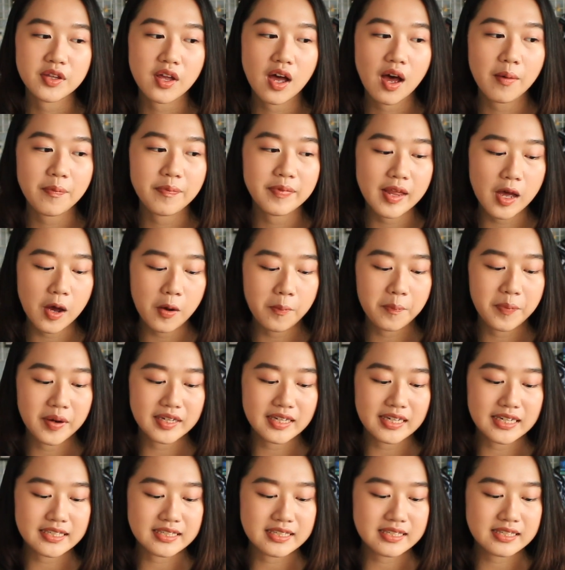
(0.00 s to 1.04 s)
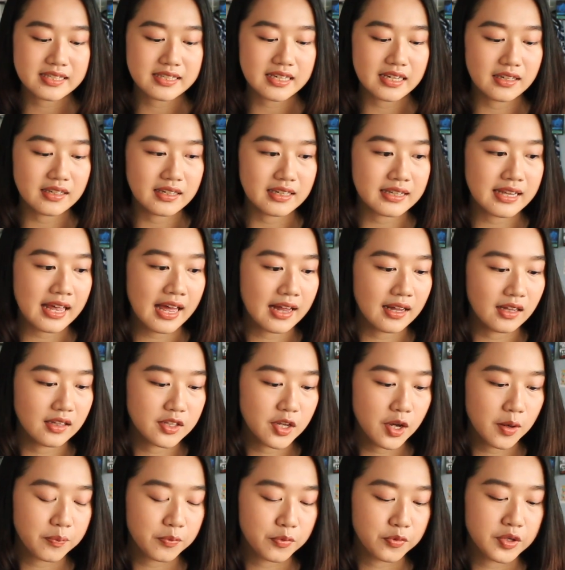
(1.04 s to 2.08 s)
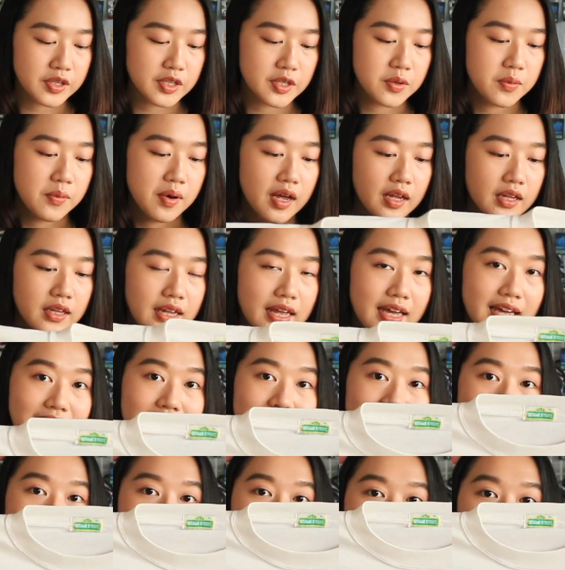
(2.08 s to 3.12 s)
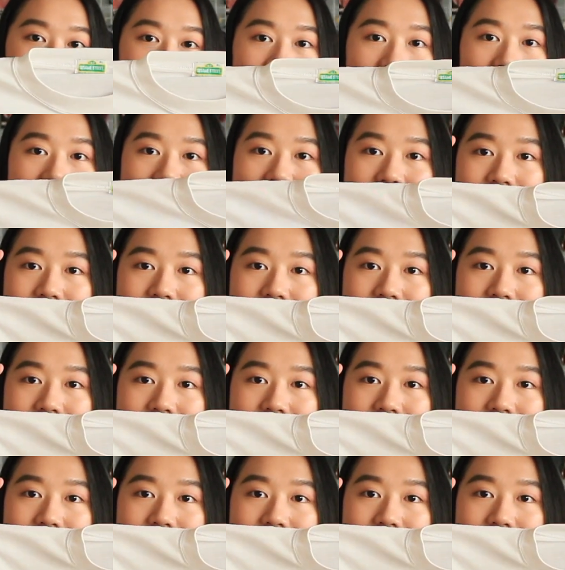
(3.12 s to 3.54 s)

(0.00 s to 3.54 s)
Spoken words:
top now, but it held up really well. Like, this